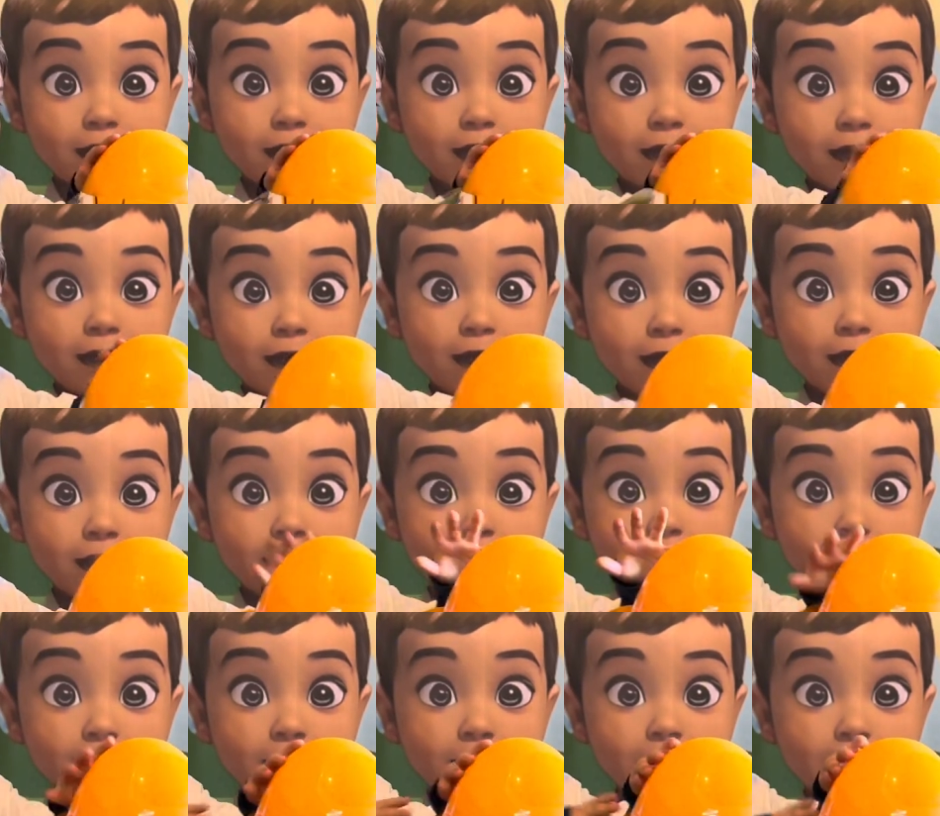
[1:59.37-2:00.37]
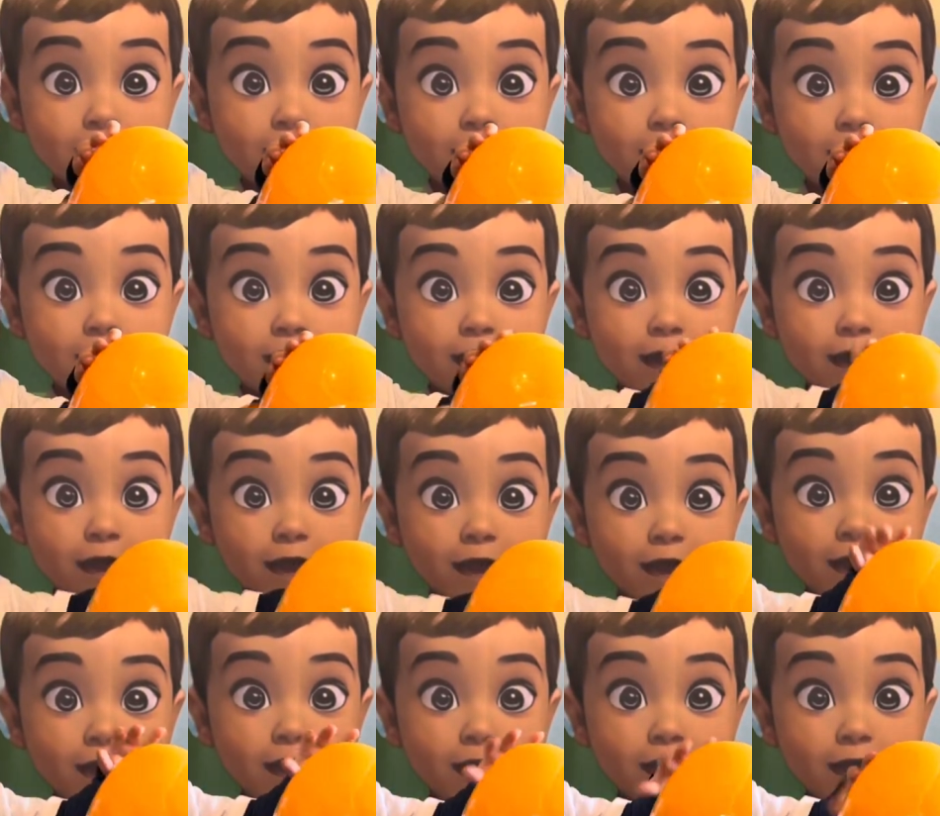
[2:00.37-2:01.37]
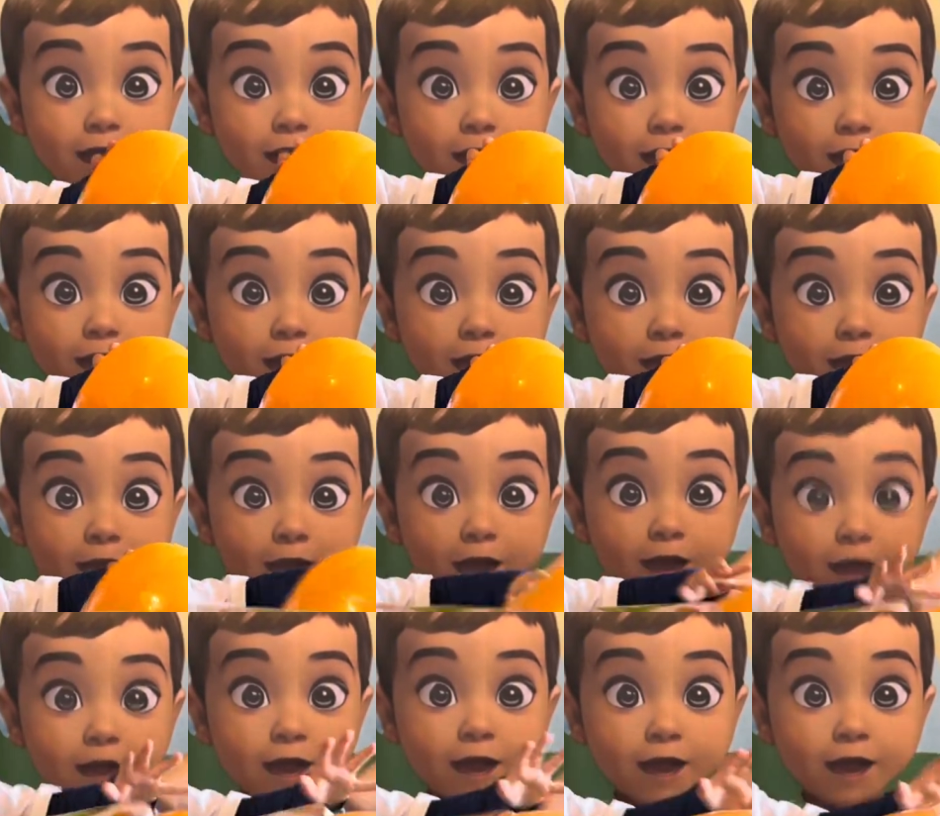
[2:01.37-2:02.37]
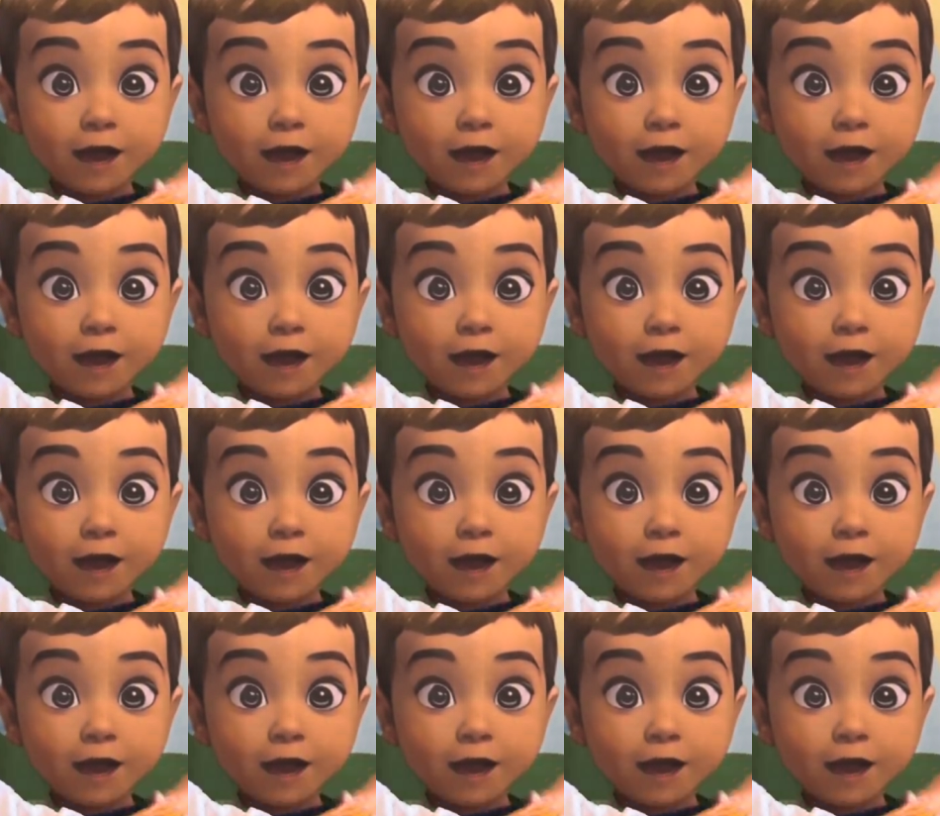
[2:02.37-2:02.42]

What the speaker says: The person shown says nothing.